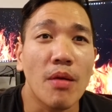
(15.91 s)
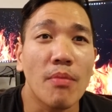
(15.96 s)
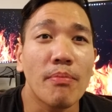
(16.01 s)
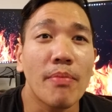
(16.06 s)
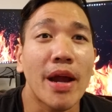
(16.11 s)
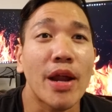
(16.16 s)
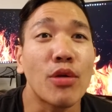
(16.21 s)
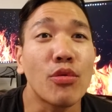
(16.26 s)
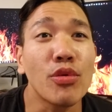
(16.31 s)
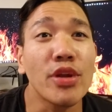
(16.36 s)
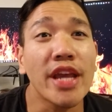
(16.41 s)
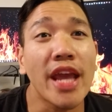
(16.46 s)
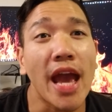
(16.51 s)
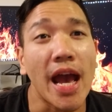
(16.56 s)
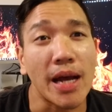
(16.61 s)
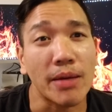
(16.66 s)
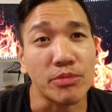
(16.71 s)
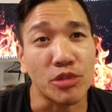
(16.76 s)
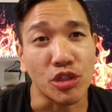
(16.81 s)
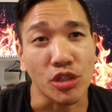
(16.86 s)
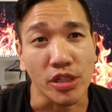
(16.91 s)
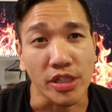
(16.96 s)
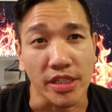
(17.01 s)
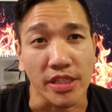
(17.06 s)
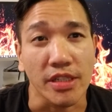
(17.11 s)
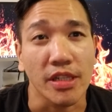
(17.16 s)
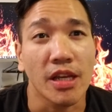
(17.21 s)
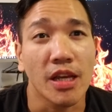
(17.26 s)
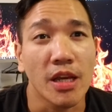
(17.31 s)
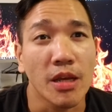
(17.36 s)
my rehab
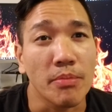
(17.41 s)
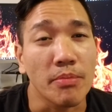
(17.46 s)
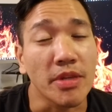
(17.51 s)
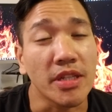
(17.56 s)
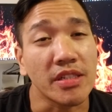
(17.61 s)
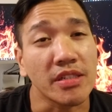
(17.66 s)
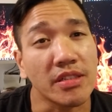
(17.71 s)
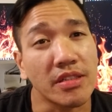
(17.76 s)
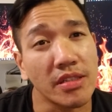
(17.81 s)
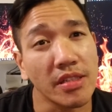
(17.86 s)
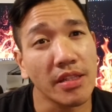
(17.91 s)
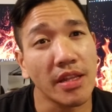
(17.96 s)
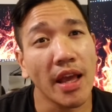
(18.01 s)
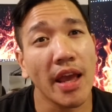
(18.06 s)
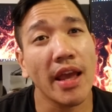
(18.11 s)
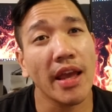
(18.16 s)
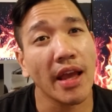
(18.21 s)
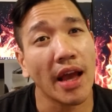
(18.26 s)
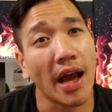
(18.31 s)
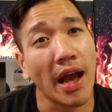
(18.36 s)
journey because today